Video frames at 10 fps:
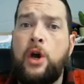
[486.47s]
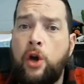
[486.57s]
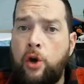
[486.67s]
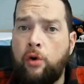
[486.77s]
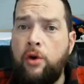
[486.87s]

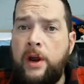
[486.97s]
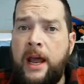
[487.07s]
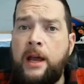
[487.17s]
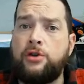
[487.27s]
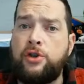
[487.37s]
Congruent
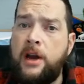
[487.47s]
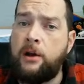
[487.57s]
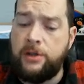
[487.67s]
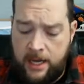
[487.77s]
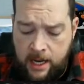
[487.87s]
angles are
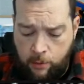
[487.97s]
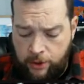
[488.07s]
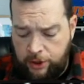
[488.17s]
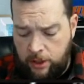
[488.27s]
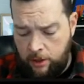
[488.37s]
angles that equal
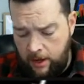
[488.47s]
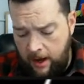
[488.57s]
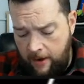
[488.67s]
each other.